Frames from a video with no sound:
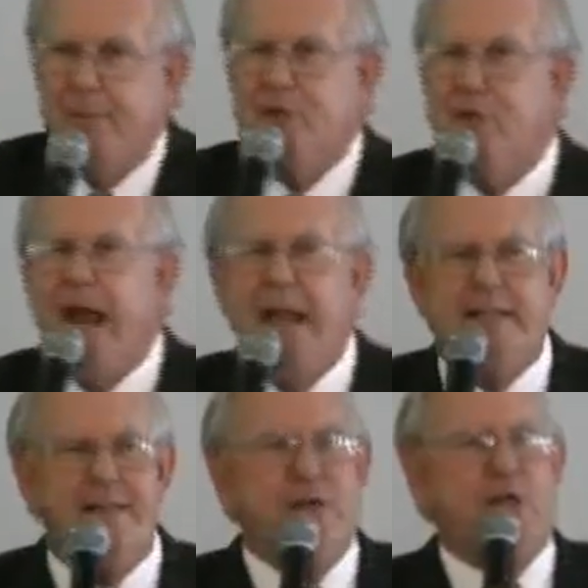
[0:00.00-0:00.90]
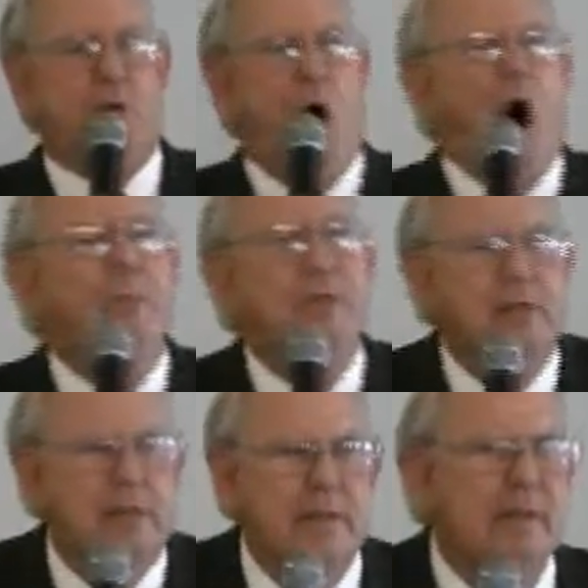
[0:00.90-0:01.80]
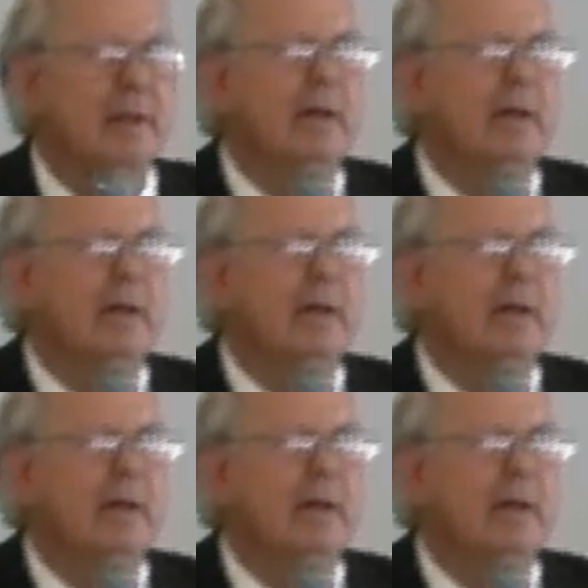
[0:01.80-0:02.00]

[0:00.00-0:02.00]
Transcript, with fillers: was raised in the swamps.